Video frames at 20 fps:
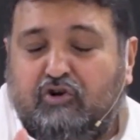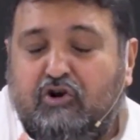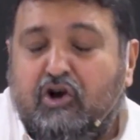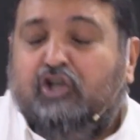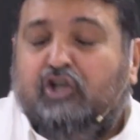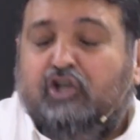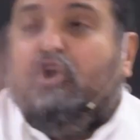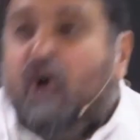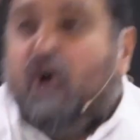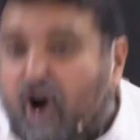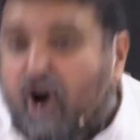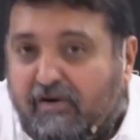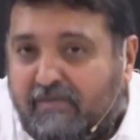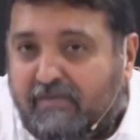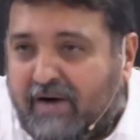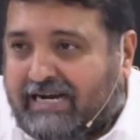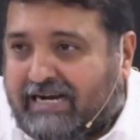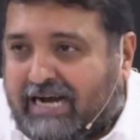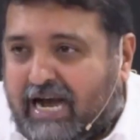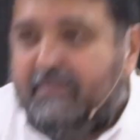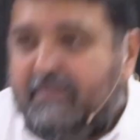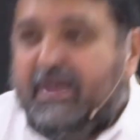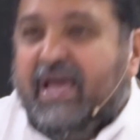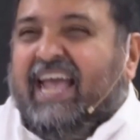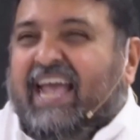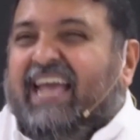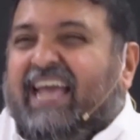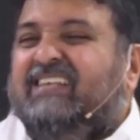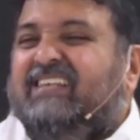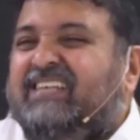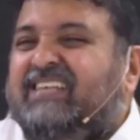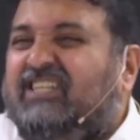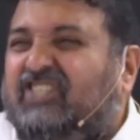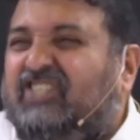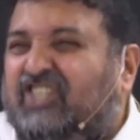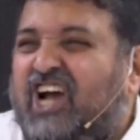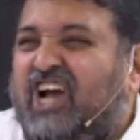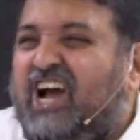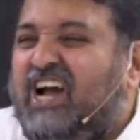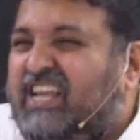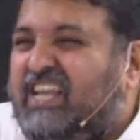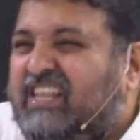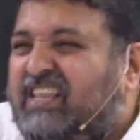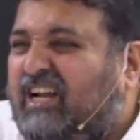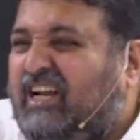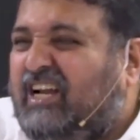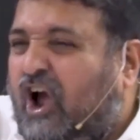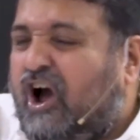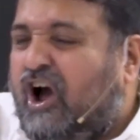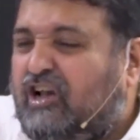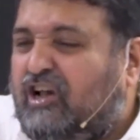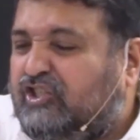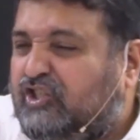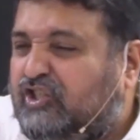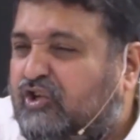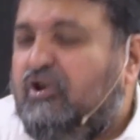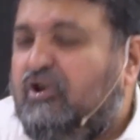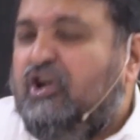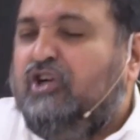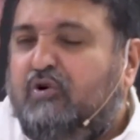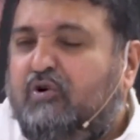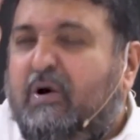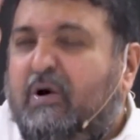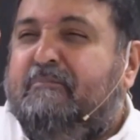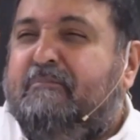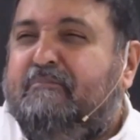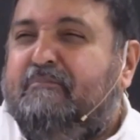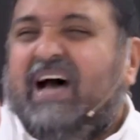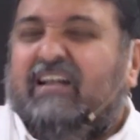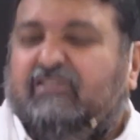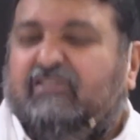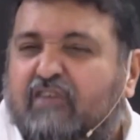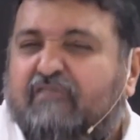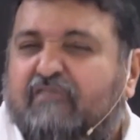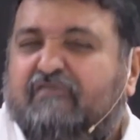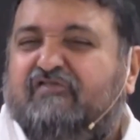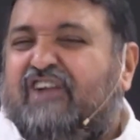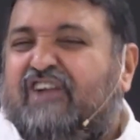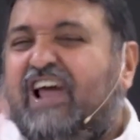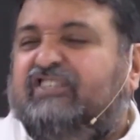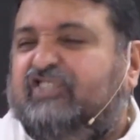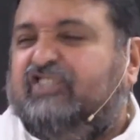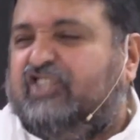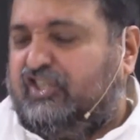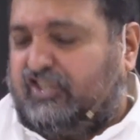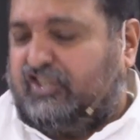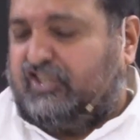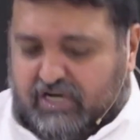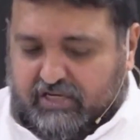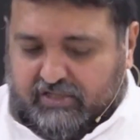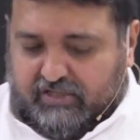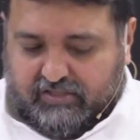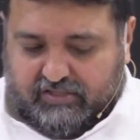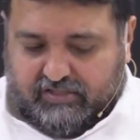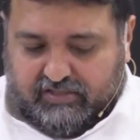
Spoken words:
overcome. It is a journey that calls you to a path of righteousness.